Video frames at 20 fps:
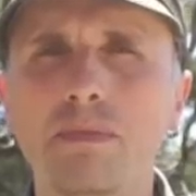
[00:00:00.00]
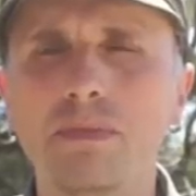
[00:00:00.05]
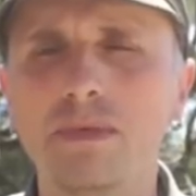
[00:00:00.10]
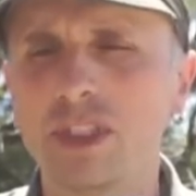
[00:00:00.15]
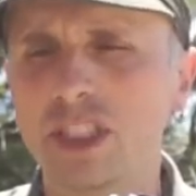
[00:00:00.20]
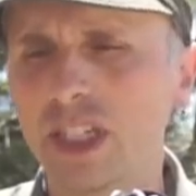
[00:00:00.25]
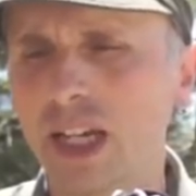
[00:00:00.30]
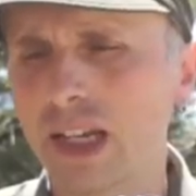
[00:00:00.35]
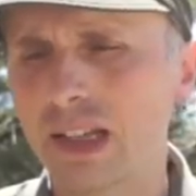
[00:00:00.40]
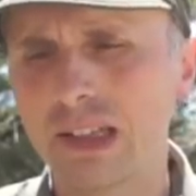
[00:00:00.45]

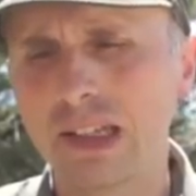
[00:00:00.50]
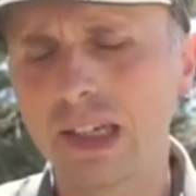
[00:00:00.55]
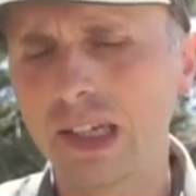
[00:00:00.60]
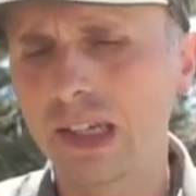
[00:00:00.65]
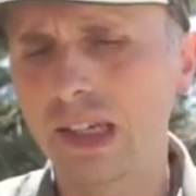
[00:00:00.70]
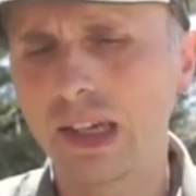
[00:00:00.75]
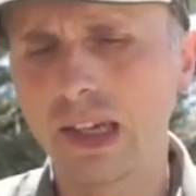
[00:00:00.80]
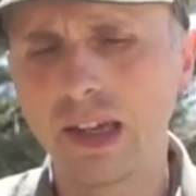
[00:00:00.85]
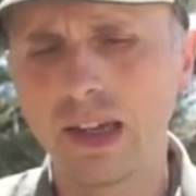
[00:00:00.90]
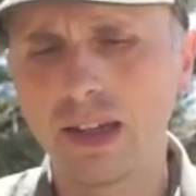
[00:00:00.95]

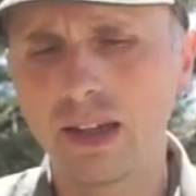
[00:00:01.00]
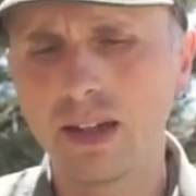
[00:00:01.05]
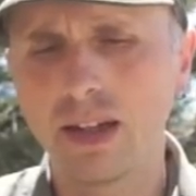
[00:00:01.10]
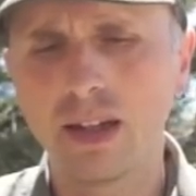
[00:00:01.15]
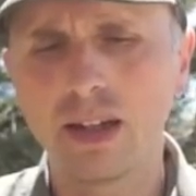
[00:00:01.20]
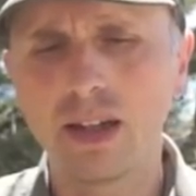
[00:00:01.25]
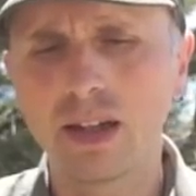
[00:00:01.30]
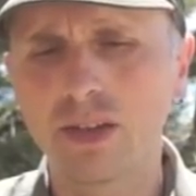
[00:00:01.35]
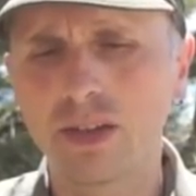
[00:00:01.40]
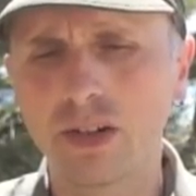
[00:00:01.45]
cycling, and
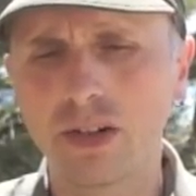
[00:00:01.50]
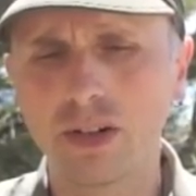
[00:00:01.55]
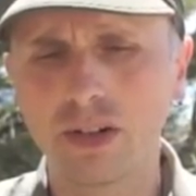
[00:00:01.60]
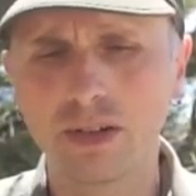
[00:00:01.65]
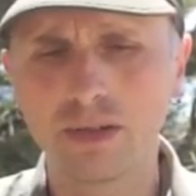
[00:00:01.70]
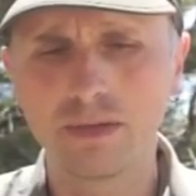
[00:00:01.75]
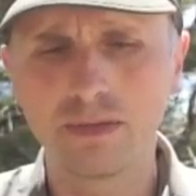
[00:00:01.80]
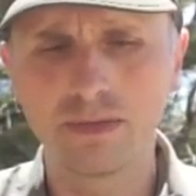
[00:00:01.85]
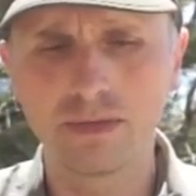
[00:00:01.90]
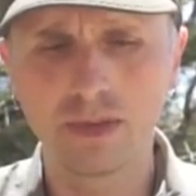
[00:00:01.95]
any
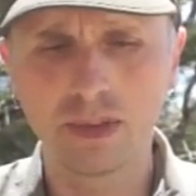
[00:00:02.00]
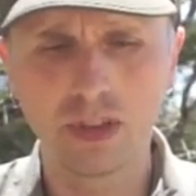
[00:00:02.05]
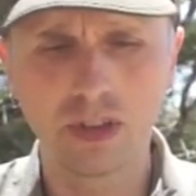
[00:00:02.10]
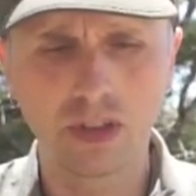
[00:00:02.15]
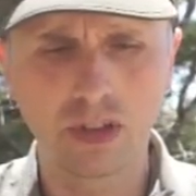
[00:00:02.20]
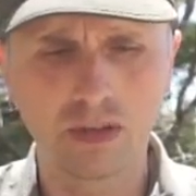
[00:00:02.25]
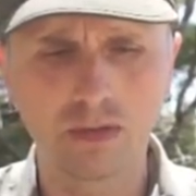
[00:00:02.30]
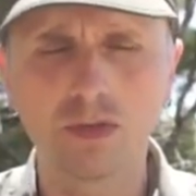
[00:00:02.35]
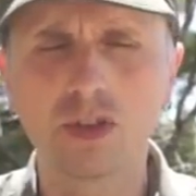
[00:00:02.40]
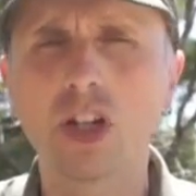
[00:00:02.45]
other,
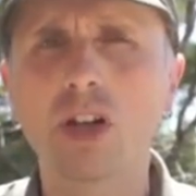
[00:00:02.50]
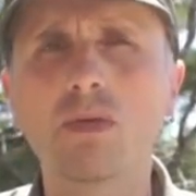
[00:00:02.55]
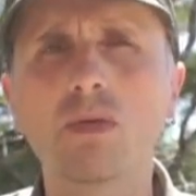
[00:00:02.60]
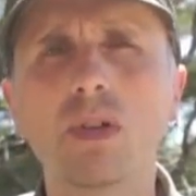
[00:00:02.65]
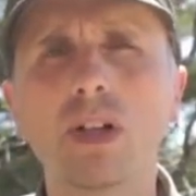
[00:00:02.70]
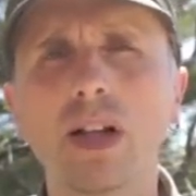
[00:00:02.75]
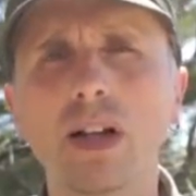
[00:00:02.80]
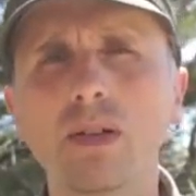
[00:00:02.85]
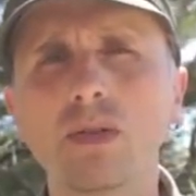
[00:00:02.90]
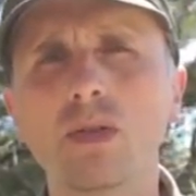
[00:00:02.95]

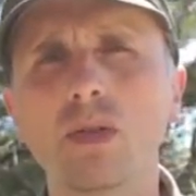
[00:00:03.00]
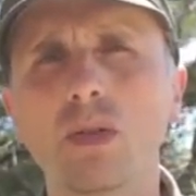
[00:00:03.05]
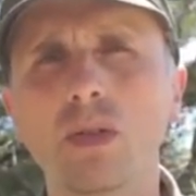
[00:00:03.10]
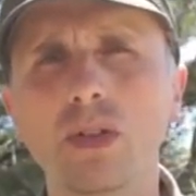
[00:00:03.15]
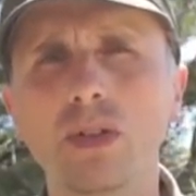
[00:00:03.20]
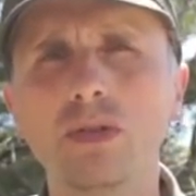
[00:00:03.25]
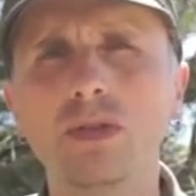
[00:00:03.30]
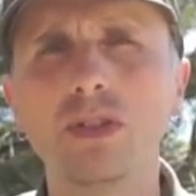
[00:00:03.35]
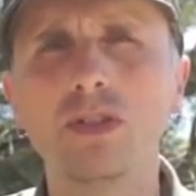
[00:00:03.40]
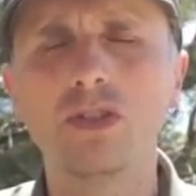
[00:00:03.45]
general outdoor
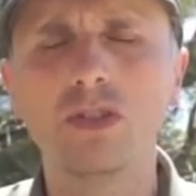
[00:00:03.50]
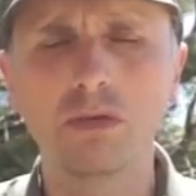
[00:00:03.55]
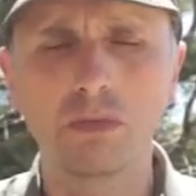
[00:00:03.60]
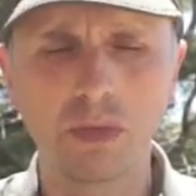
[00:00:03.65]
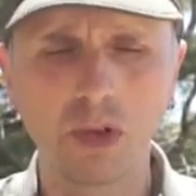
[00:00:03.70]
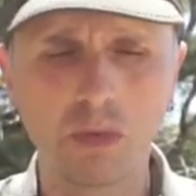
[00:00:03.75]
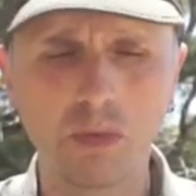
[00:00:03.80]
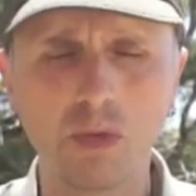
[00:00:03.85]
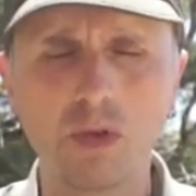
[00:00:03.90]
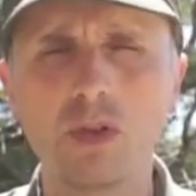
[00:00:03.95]
usage
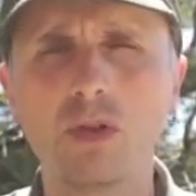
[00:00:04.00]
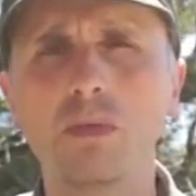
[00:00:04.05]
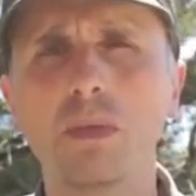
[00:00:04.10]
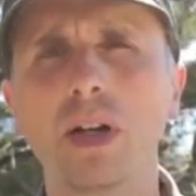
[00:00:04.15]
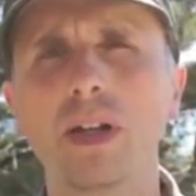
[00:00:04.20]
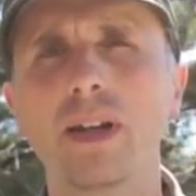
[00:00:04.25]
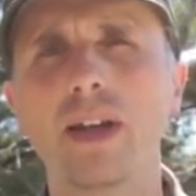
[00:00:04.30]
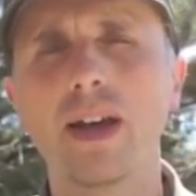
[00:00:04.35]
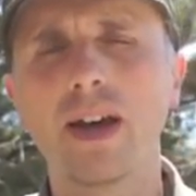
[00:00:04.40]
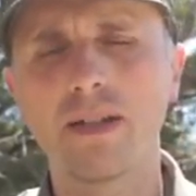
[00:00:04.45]
you
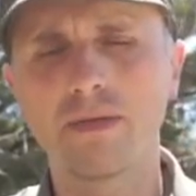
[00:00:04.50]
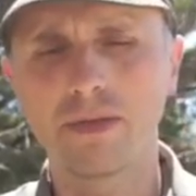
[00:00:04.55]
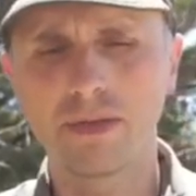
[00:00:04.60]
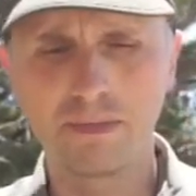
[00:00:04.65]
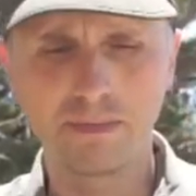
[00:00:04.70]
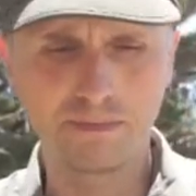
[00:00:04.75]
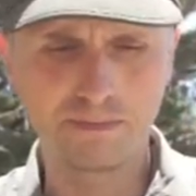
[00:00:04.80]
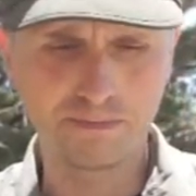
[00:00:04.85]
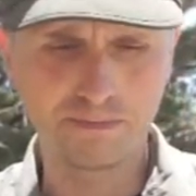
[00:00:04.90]
might have.